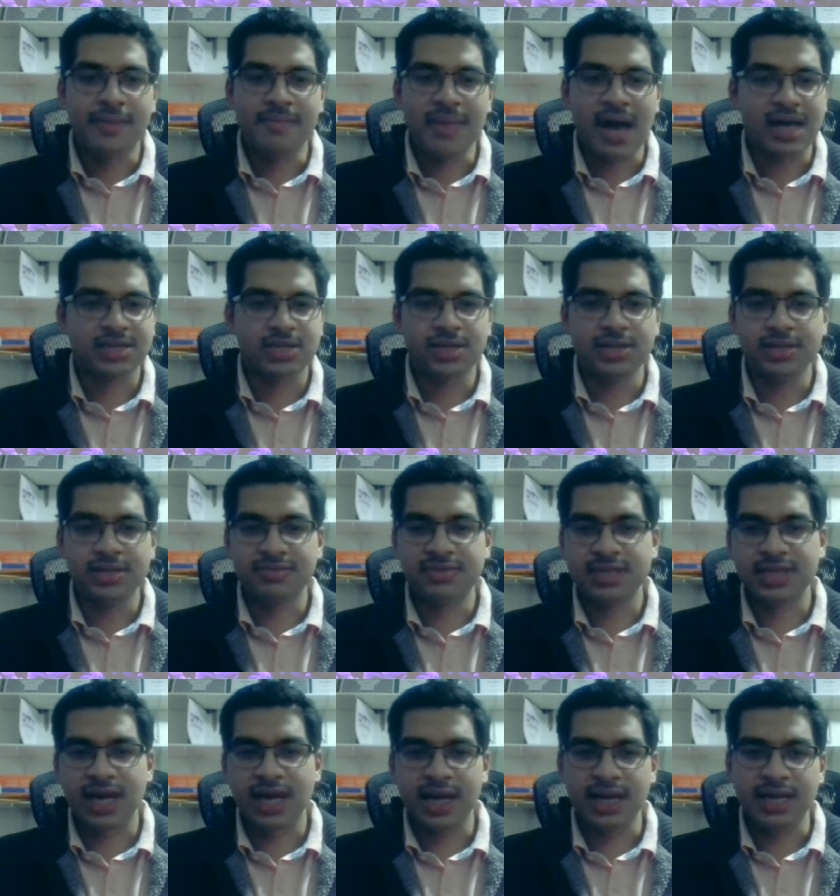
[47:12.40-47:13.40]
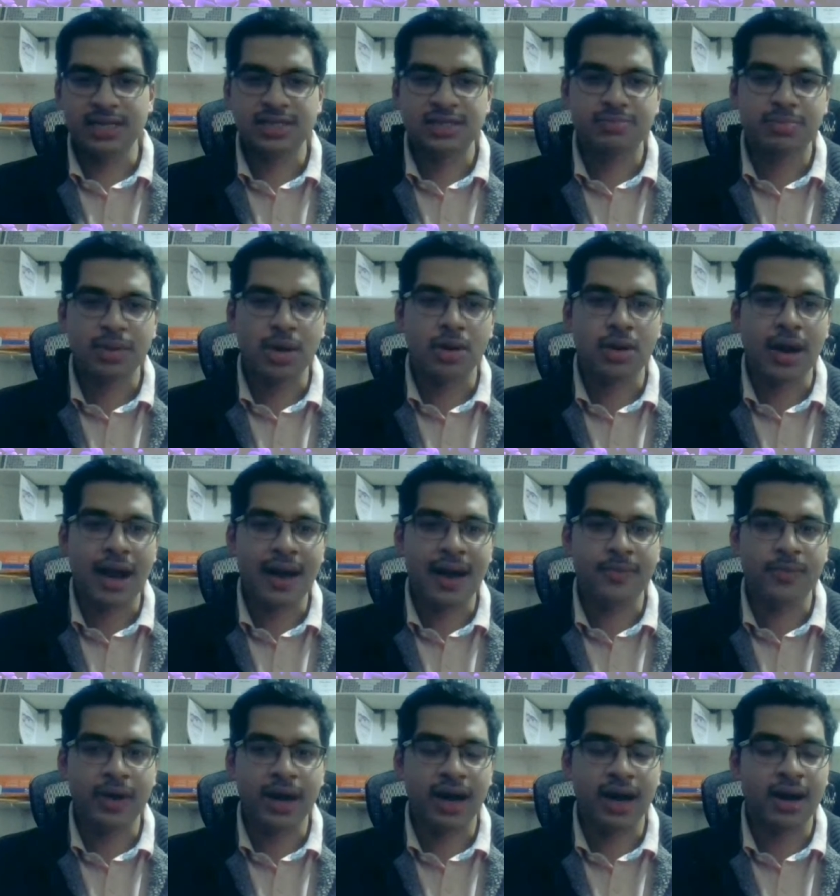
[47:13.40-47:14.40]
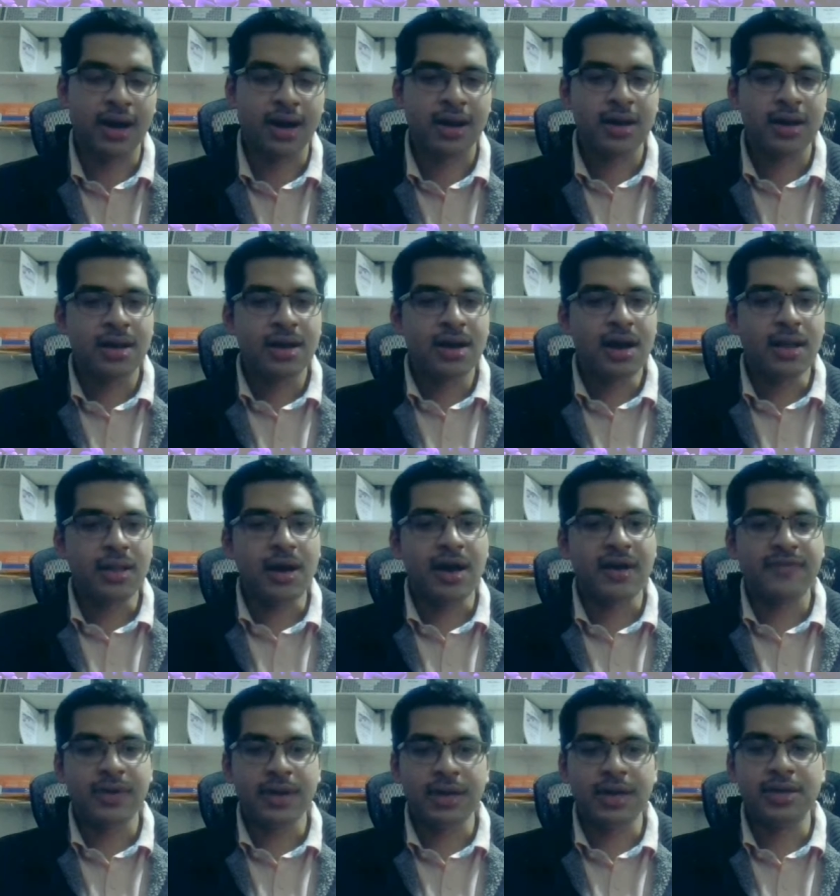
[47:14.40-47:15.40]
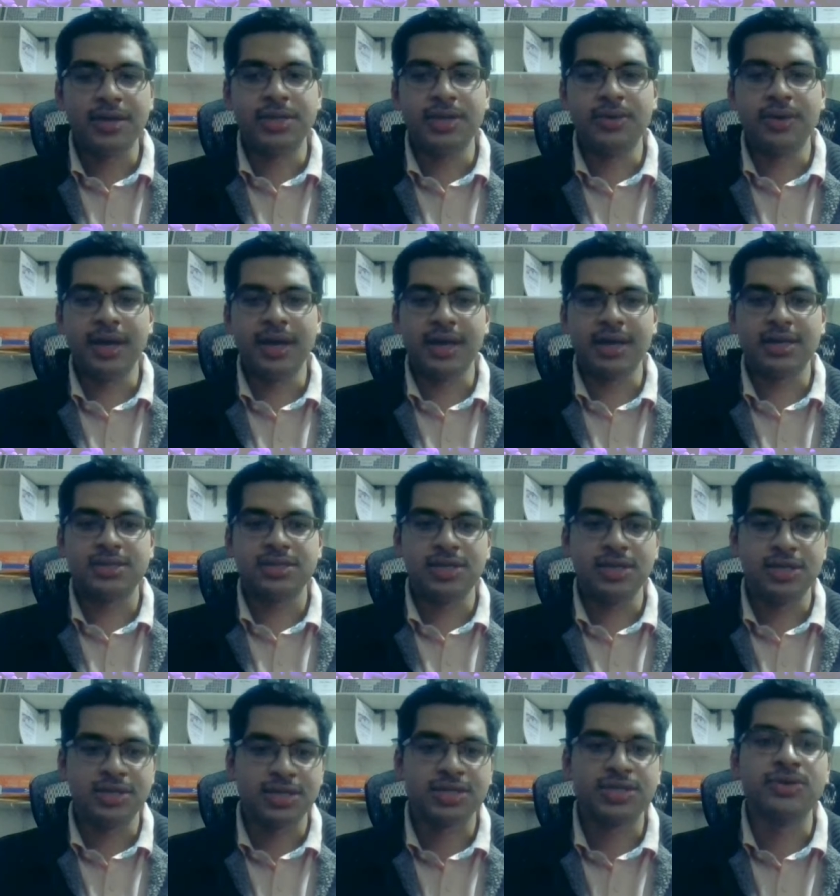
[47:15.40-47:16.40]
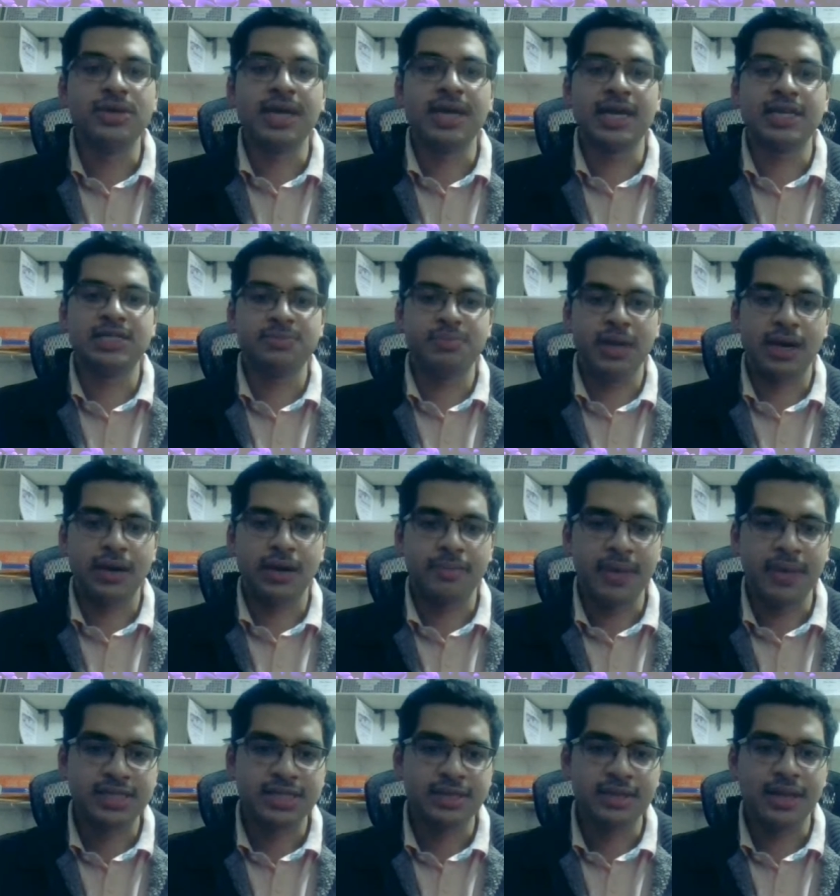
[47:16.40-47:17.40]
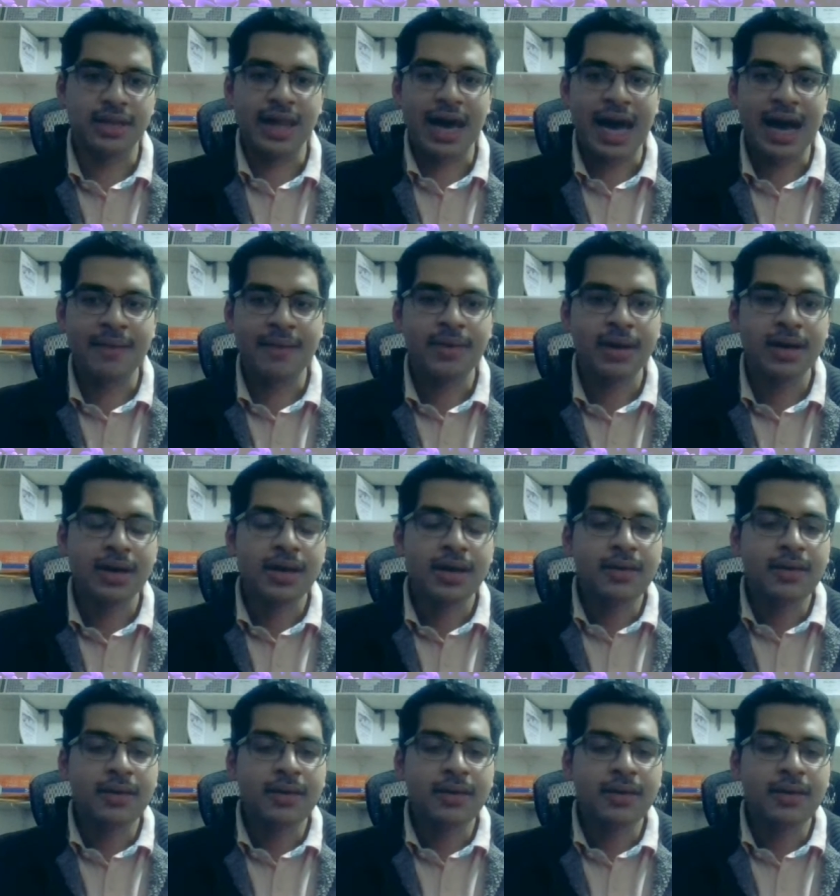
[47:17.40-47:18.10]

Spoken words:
Masters of Science program, where a lot of what you're doing is you're just doing experiments in the lab.